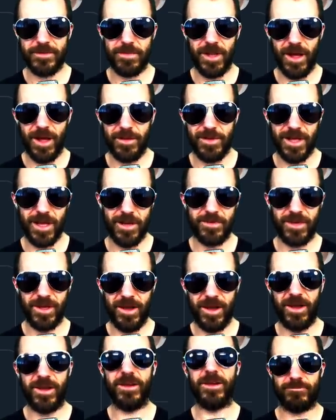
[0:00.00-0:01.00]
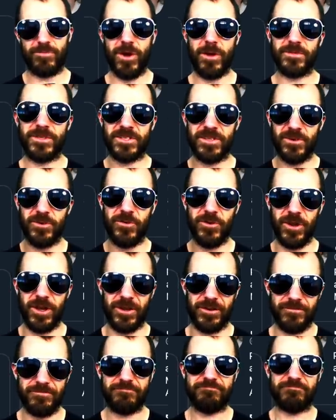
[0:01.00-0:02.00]
blah blah blah. Props to you,
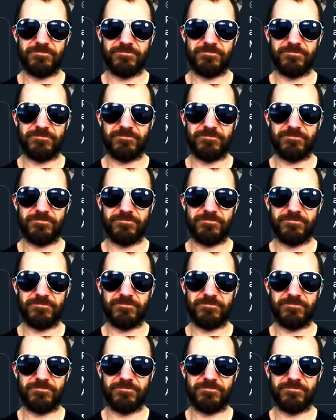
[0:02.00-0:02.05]
Yann.